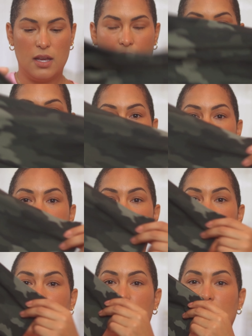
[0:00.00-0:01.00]
and
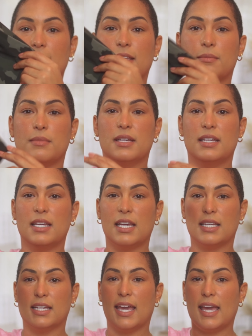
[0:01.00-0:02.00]
I got them
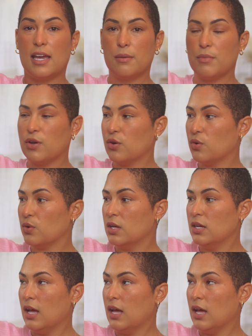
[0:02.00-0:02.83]
in camo.